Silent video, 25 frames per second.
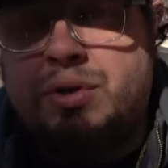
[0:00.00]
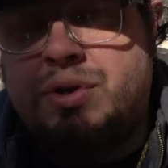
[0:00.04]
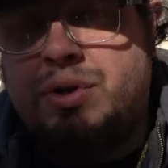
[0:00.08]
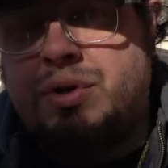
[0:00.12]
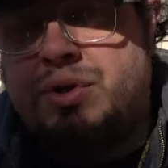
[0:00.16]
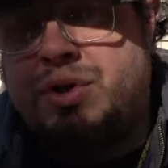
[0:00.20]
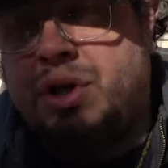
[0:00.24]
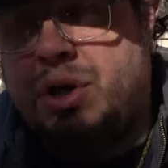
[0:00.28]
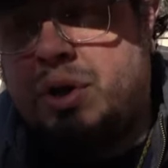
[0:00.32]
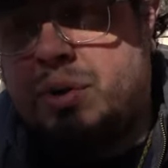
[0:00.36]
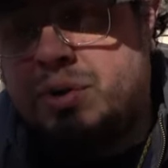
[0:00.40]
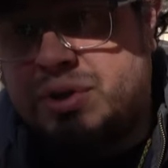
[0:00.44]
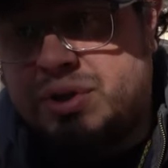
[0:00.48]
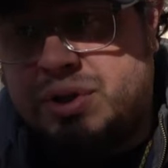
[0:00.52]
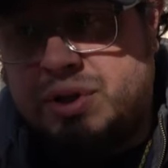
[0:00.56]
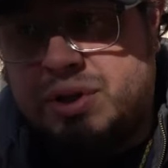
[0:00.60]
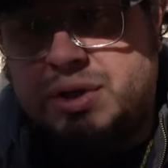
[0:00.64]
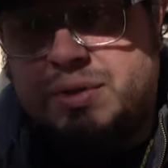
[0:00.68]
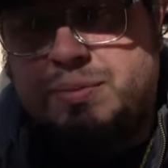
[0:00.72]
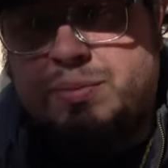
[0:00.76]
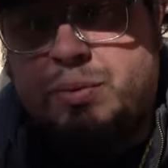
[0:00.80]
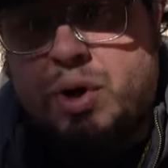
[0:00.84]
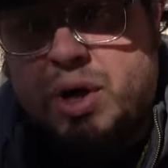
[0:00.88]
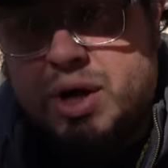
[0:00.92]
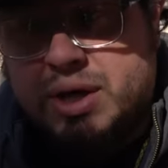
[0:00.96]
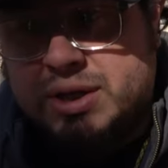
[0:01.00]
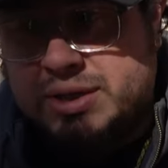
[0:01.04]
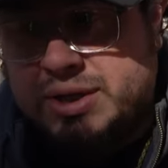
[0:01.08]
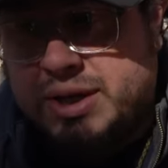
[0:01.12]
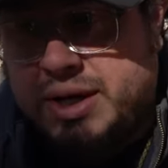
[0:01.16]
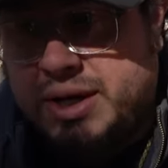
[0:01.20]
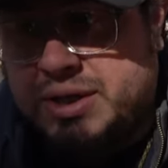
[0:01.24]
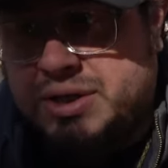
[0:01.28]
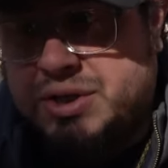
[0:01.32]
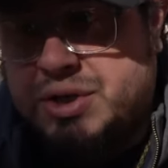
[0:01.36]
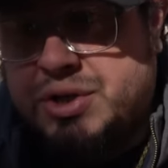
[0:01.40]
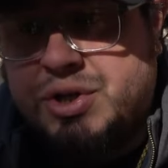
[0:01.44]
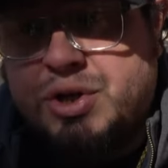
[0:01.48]
So she goes through this
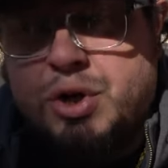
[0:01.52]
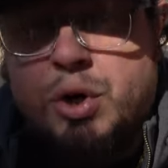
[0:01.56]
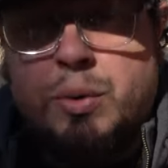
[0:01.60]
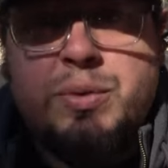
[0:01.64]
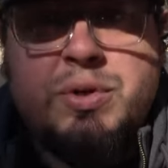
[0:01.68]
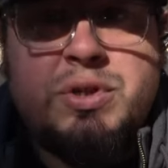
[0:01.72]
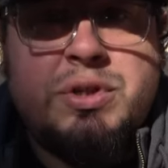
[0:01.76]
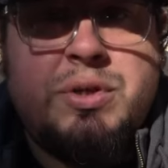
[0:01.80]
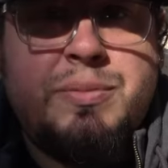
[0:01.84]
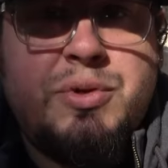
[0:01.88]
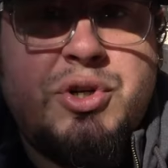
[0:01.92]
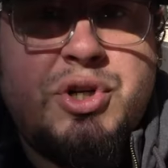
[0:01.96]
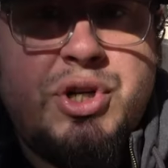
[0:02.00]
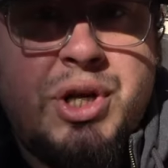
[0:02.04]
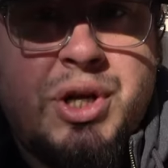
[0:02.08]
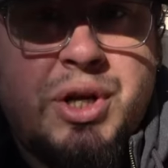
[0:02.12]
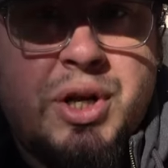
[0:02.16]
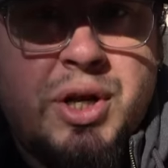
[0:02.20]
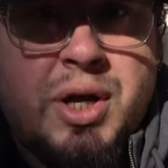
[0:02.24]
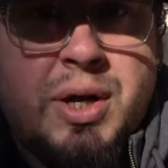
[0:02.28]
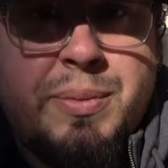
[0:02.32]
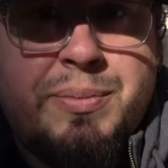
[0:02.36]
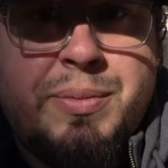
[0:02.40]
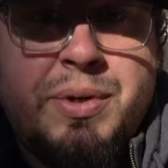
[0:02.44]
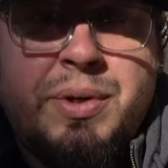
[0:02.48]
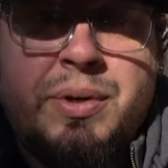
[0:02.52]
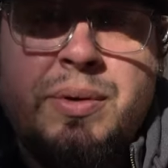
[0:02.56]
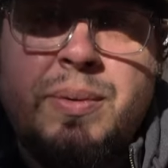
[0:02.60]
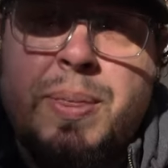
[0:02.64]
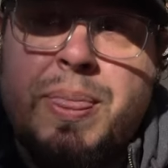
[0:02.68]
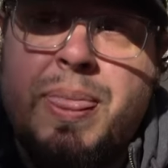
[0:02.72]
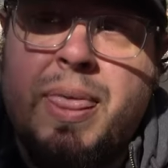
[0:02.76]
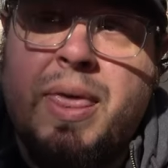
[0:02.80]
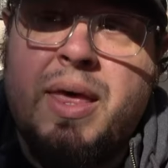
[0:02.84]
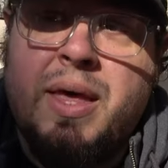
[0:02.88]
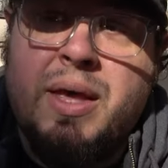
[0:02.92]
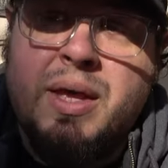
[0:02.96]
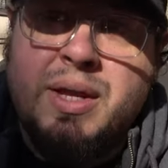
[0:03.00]
process, and she opens the machine up and
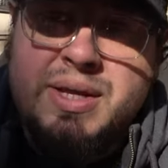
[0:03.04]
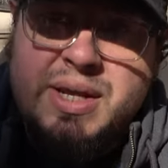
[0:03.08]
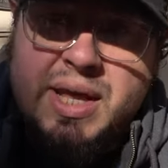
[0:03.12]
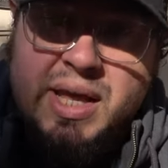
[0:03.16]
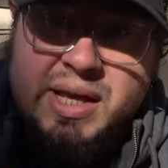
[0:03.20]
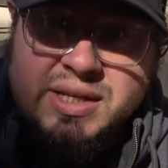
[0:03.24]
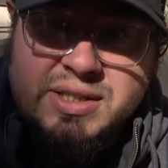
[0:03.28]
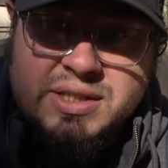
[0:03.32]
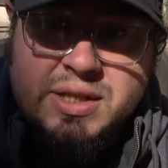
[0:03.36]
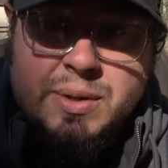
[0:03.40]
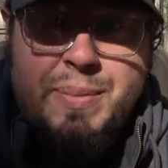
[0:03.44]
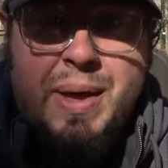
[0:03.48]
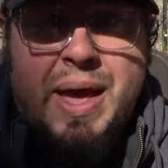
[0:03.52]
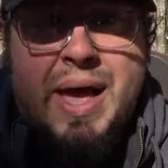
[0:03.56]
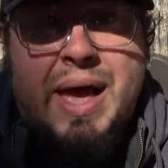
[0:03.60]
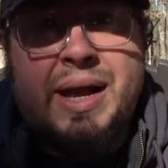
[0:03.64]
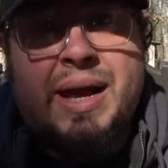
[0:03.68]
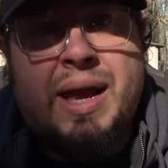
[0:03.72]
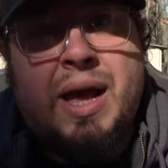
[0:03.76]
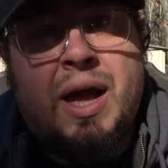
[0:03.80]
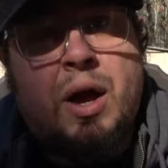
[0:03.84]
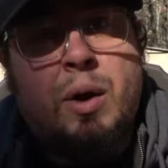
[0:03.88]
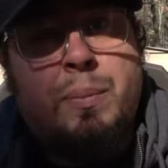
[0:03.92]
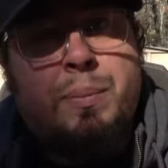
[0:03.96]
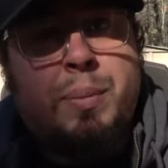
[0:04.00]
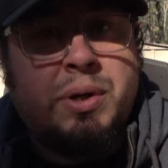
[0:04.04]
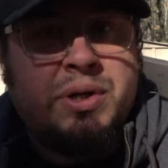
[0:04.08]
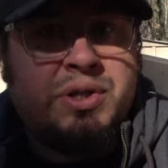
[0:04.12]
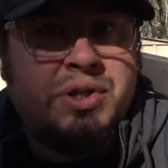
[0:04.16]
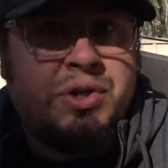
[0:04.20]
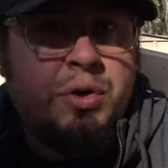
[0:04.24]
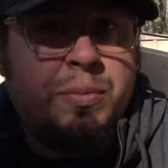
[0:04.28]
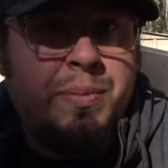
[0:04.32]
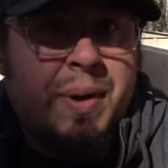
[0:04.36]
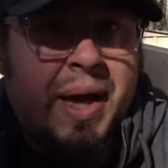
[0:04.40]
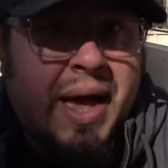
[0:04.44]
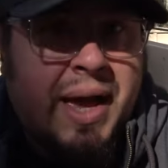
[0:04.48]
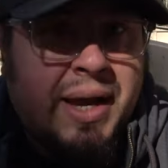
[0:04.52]
takes the bag out, puts a
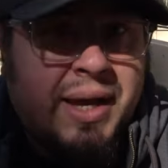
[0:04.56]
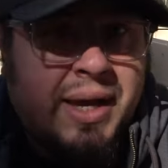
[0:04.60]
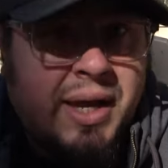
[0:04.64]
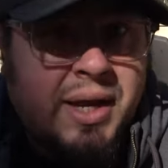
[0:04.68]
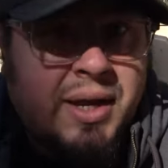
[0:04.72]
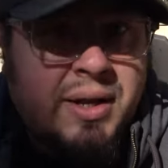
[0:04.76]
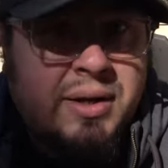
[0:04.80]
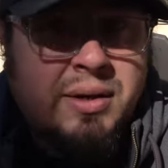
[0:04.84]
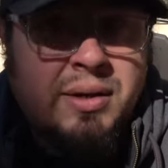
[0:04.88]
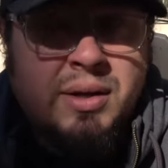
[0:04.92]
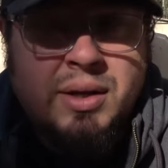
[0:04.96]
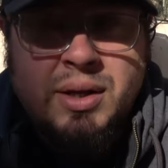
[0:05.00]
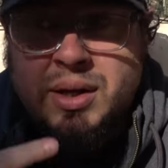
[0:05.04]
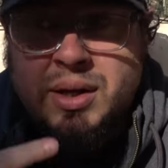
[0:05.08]
new bag in.